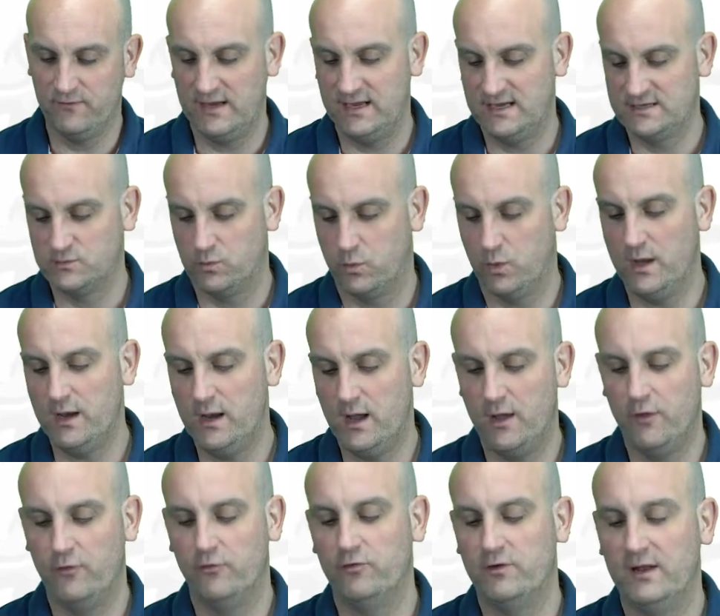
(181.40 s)
is
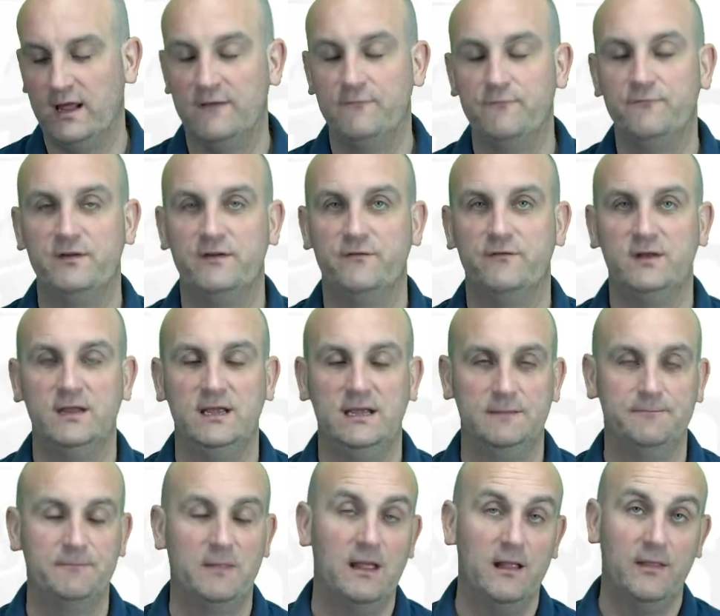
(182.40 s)

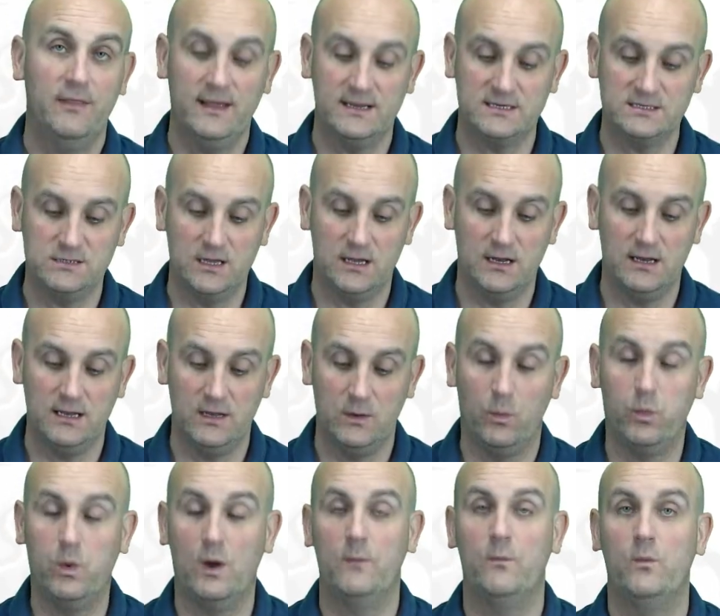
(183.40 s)
115. That's certainly
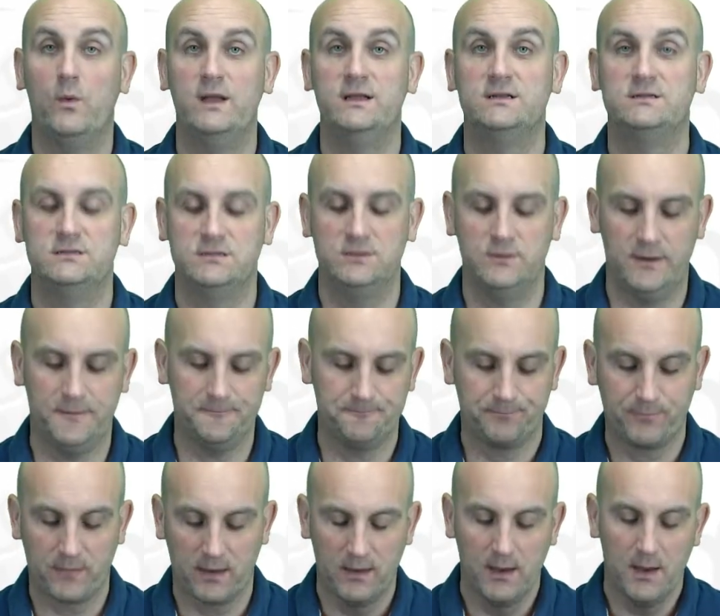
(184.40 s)
one way to do it,
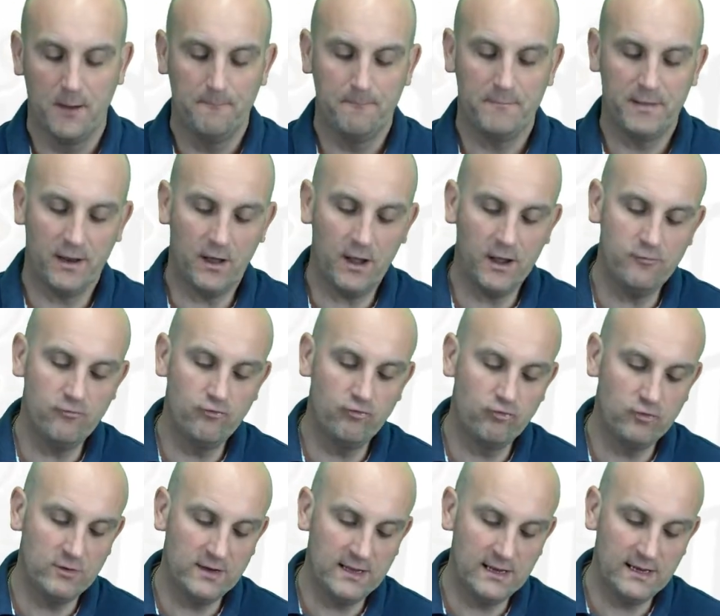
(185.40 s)
but I
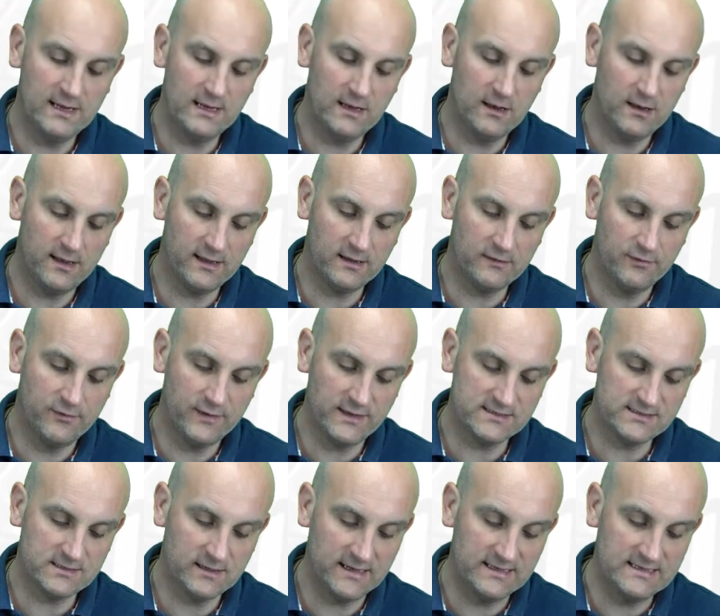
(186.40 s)
really like
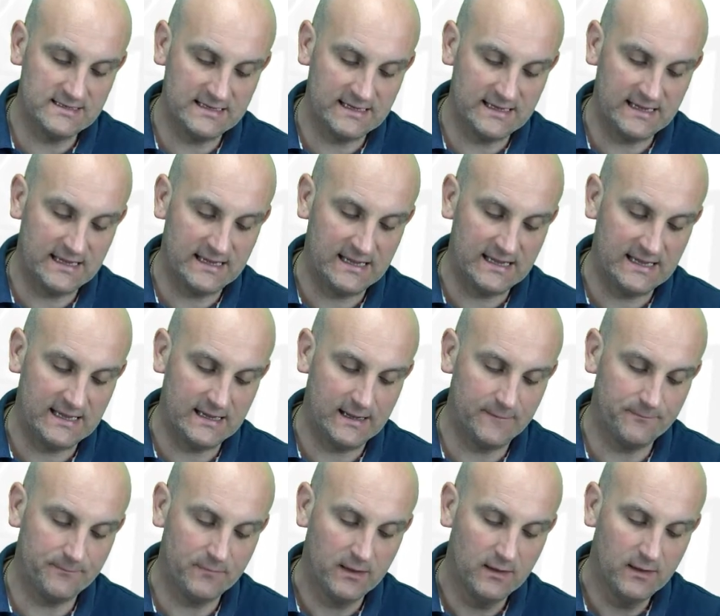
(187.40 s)
this idea here.
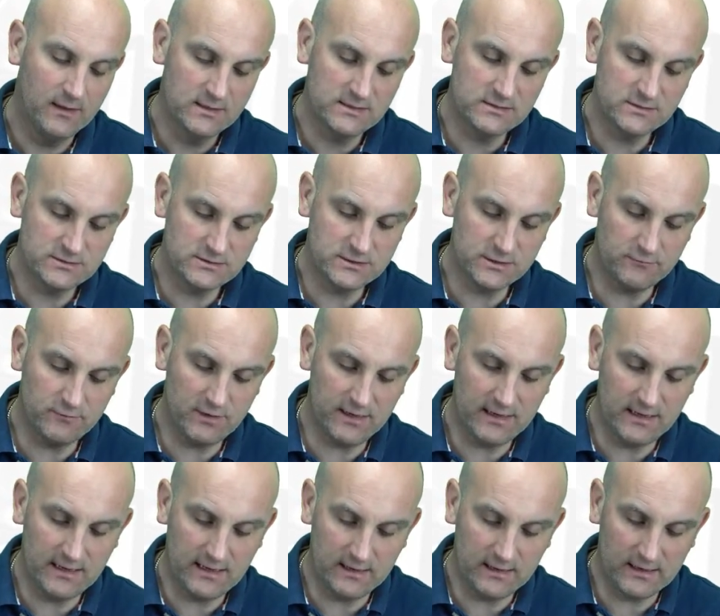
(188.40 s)
So I'm just going to write
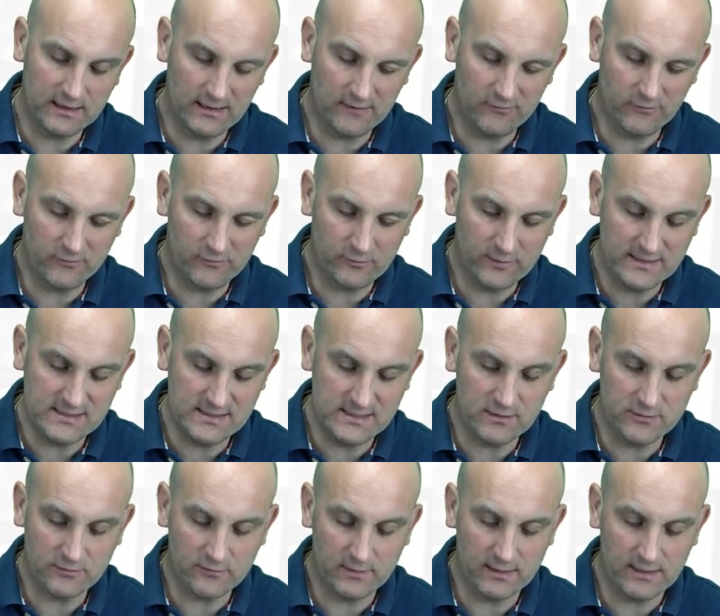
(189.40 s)
it out again. I've got
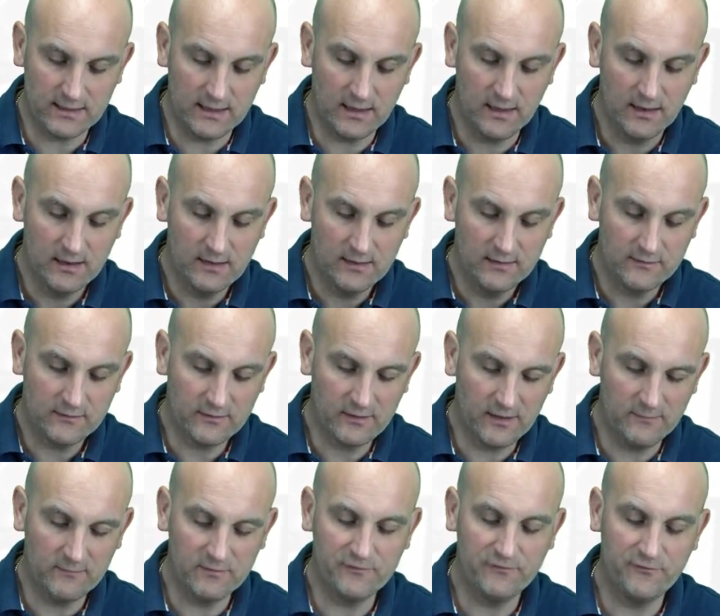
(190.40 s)
23
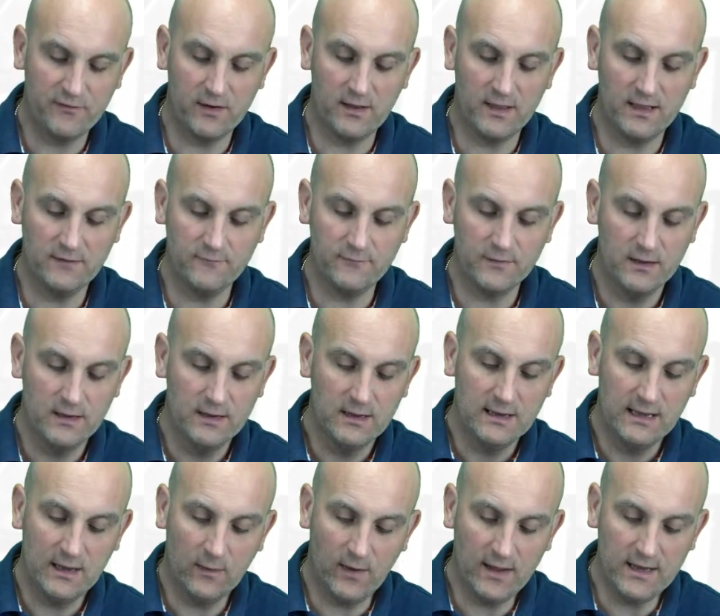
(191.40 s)
times 5.
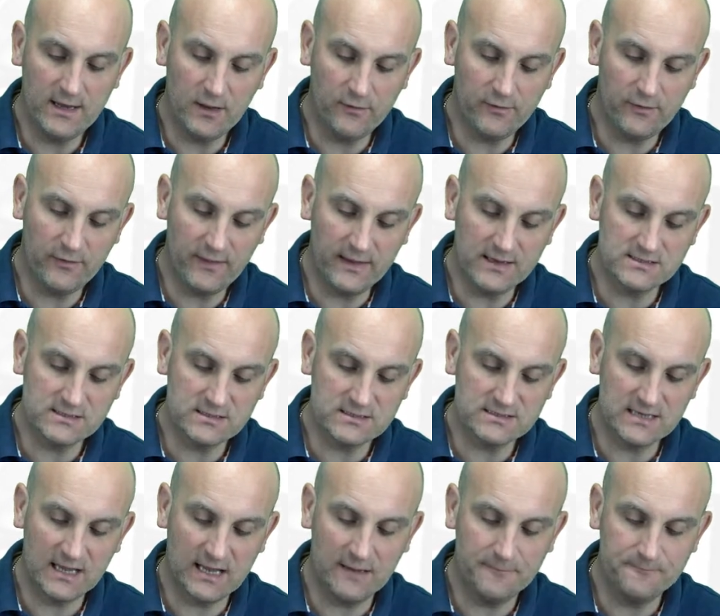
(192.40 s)
Now I know that that's the
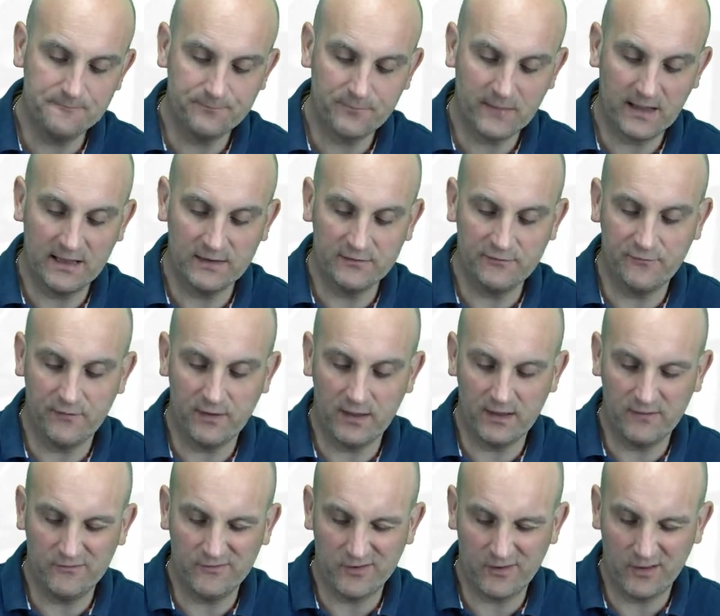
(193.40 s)
same as
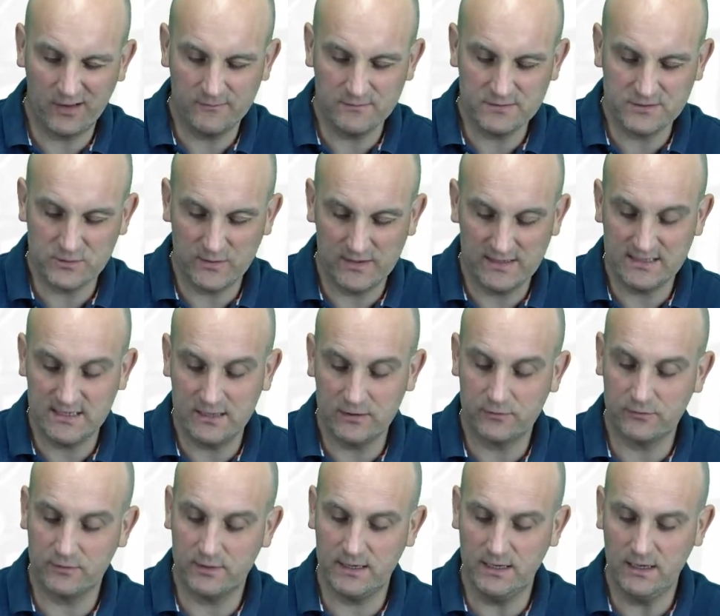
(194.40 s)
5 times
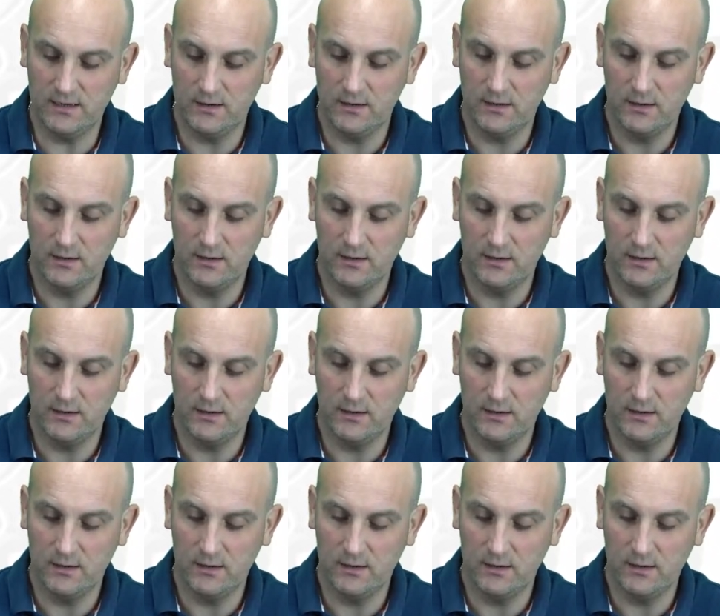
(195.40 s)
23,